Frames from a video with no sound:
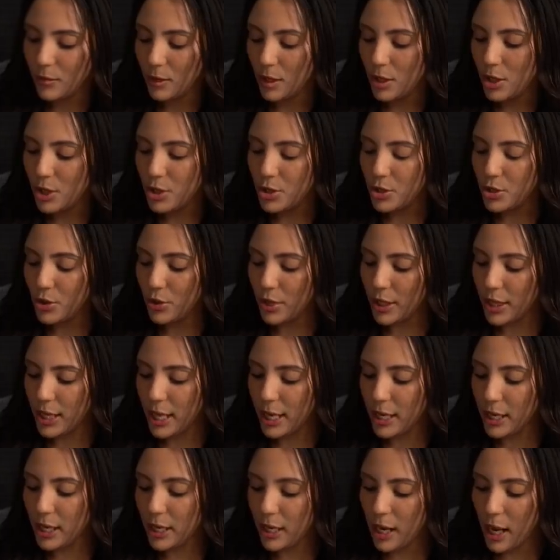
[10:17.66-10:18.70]
So the
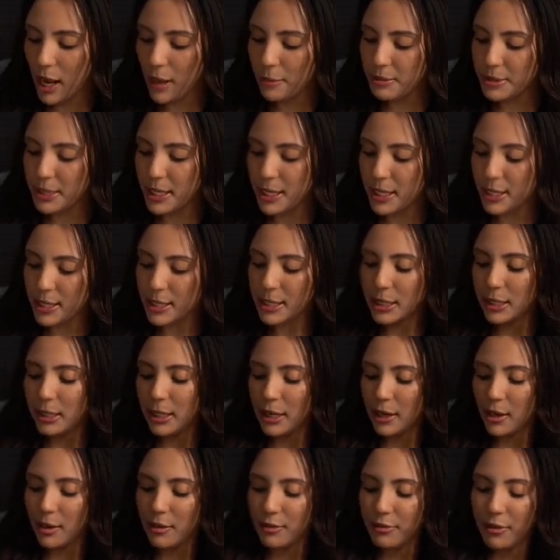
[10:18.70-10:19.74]
King of Cups is
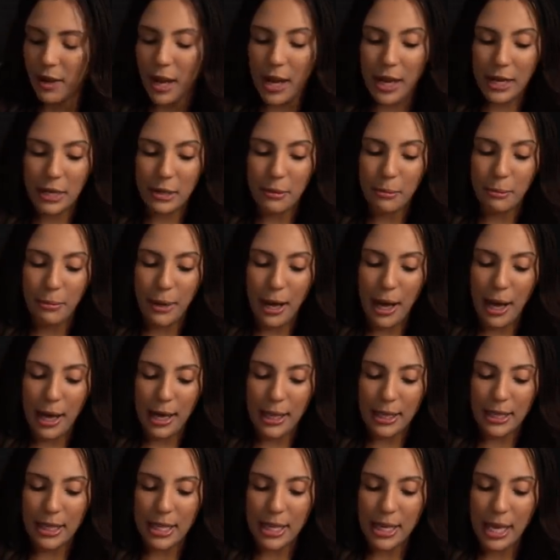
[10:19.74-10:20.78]
clarified
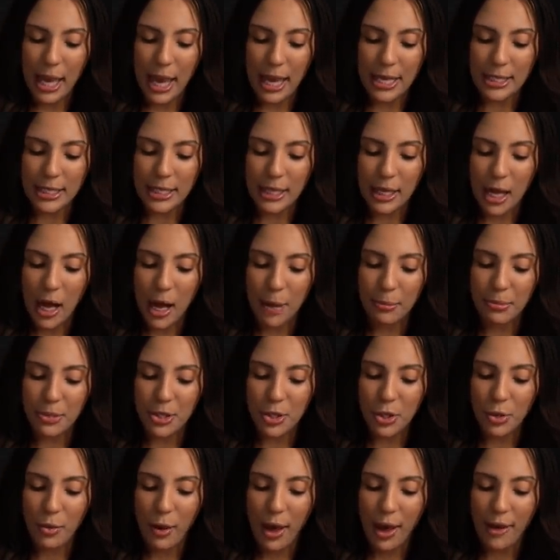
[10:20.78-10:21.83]
by the Ace of
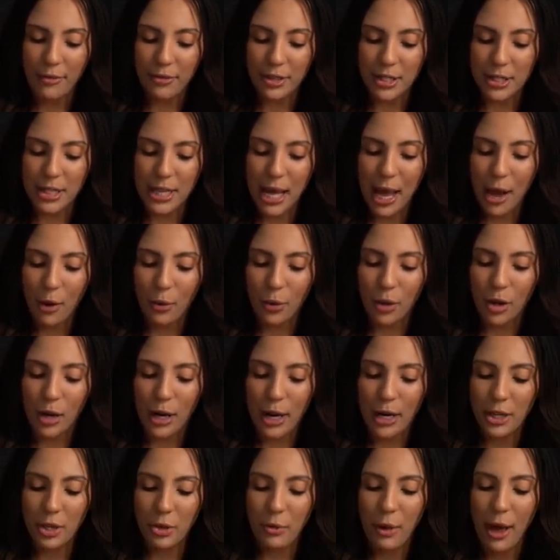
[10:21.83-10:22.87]
Cups. You have the Tower
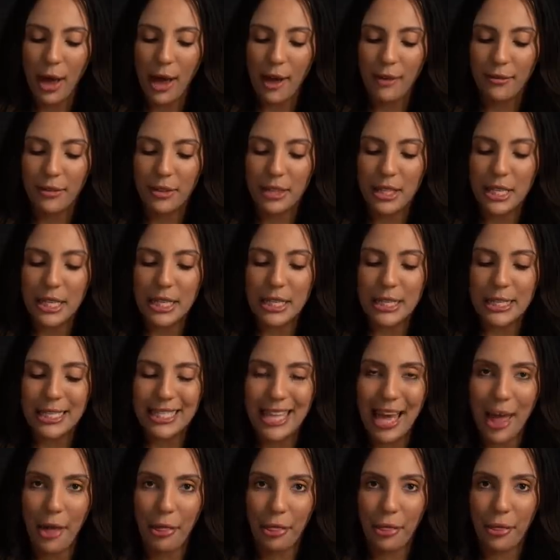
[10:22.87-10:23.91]
and you have the
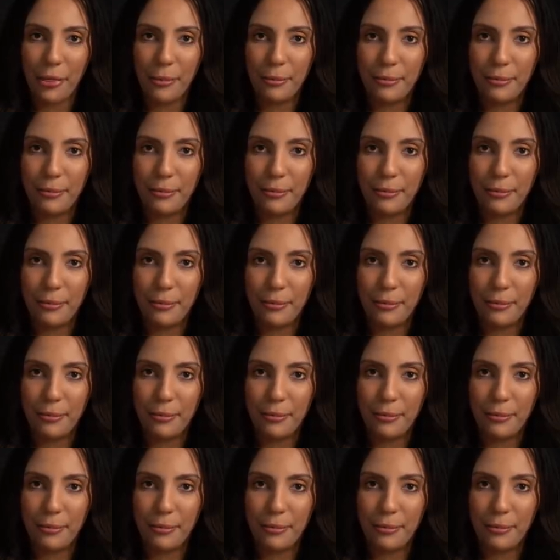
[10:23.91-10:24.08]
Death.